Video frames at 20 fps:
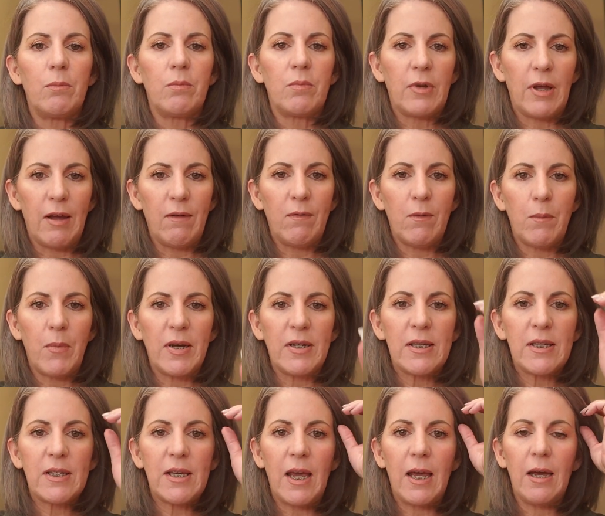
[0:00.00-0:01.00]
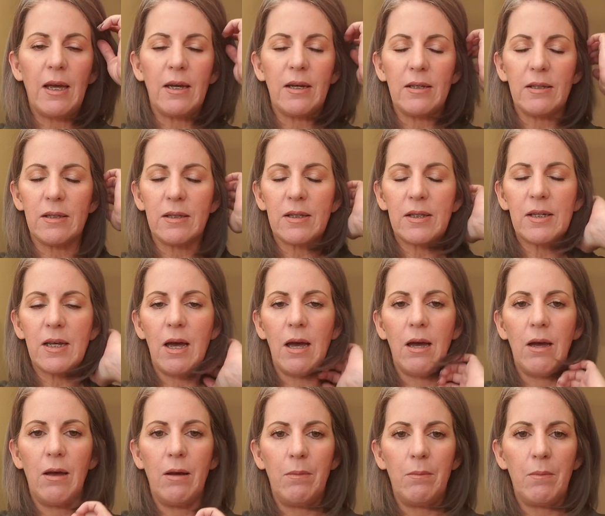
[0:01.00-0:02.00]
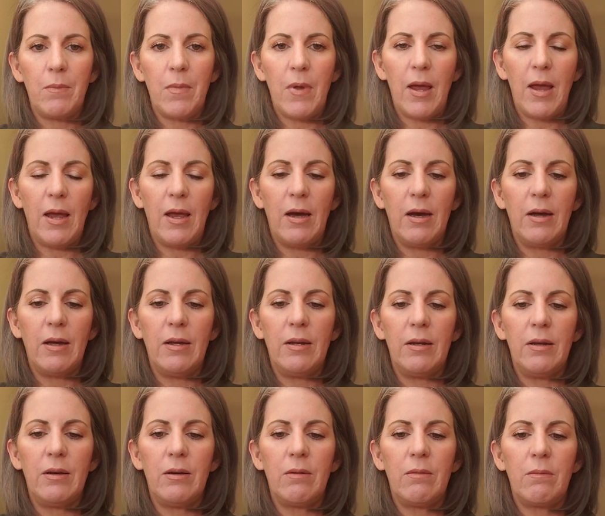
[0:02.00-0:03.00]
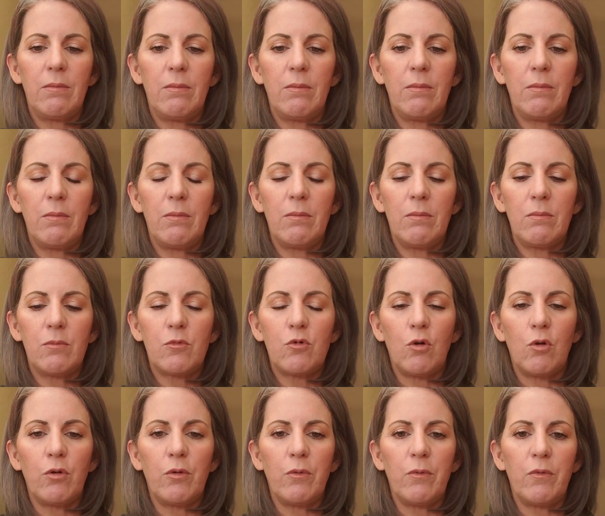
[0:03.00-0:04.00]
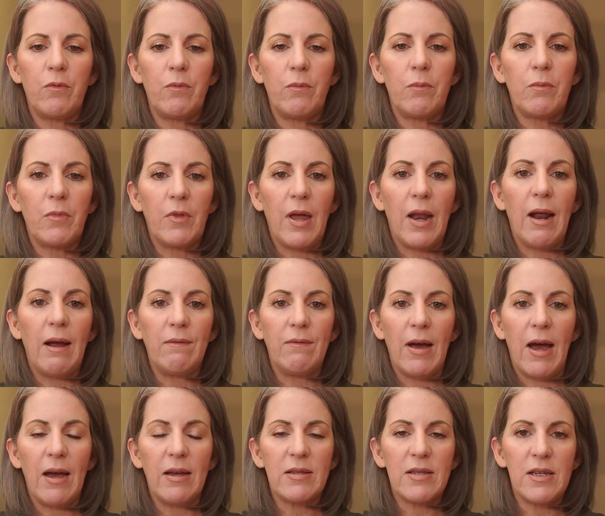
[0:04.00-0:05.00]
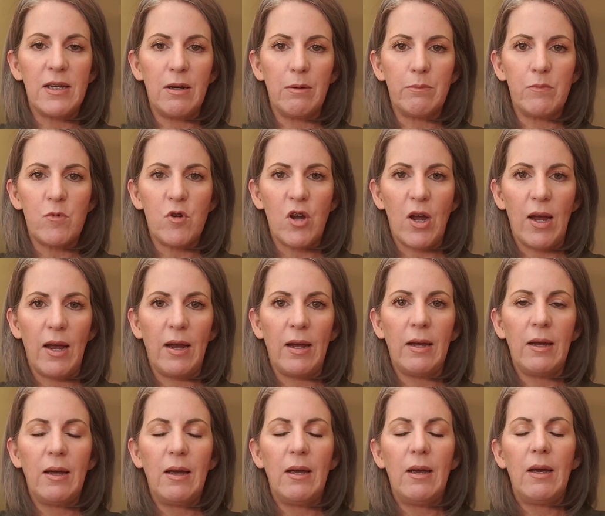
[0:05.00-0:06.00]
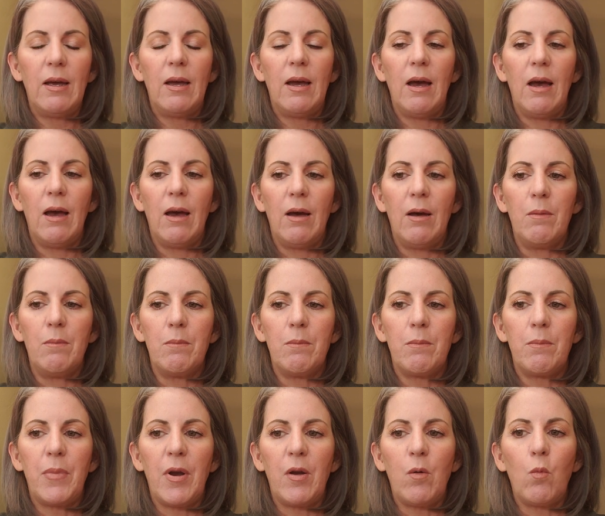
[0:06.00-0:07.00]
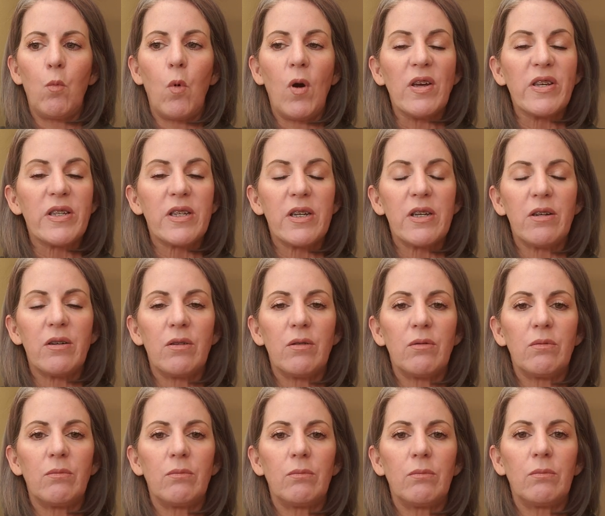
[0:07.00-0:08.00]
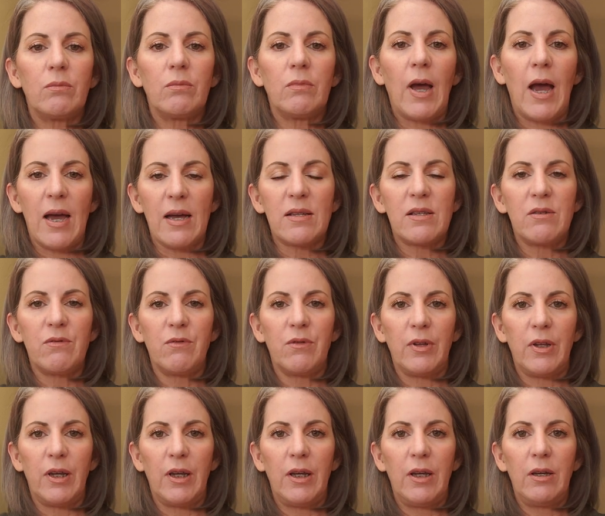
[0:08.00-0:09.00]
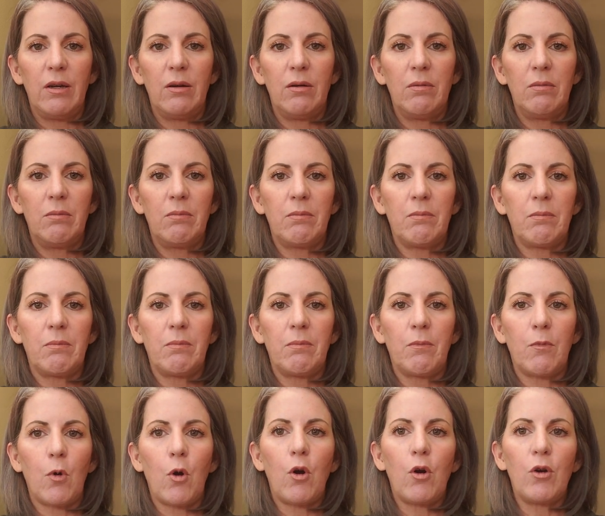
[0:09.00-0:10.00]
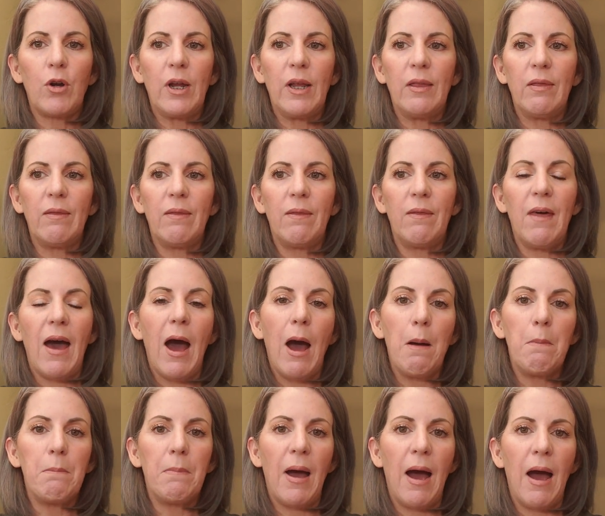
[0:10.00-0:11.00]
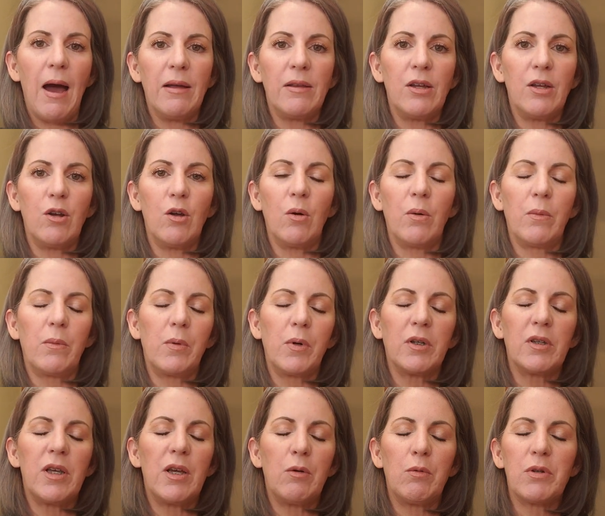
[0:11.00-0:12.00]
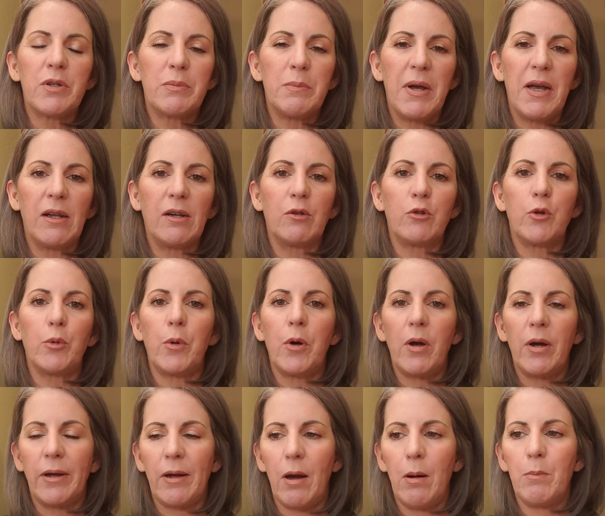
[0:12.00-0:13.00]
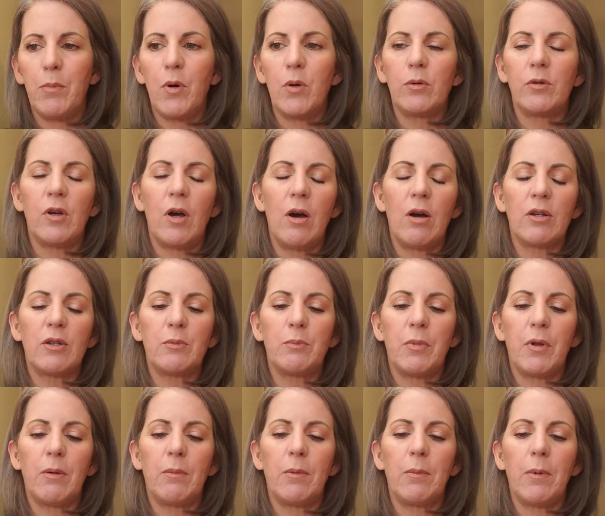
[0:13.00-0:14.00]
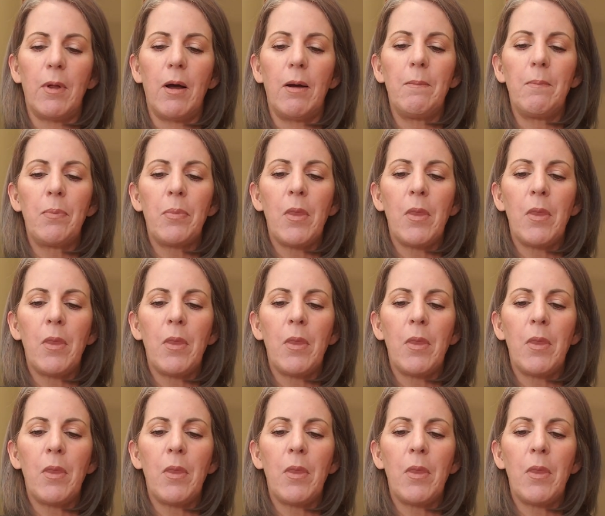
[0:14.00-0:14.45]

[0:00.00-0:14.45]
gave him my scans, and told him that I've had TMJ, but it wasn't actively hurting that bad. It was manageable. I got Botox, blah, blah, blah.